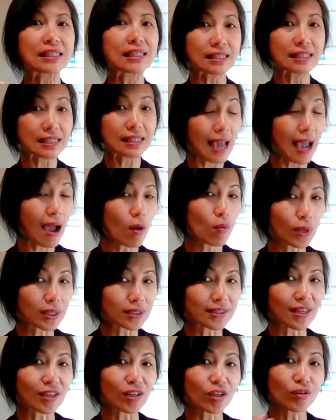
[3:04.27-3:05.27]
discount
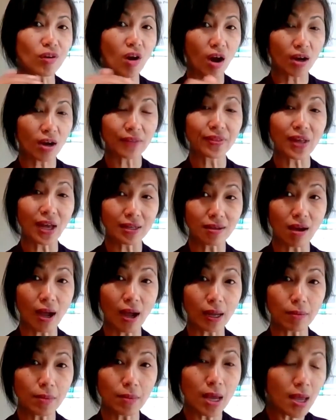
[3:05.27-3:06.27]
was that you got at that
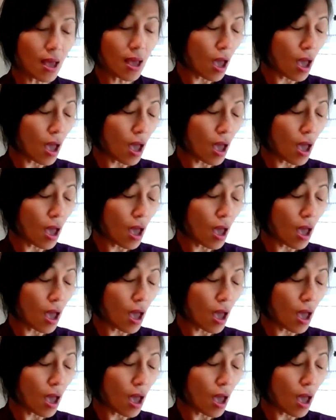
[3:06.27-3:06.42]
time.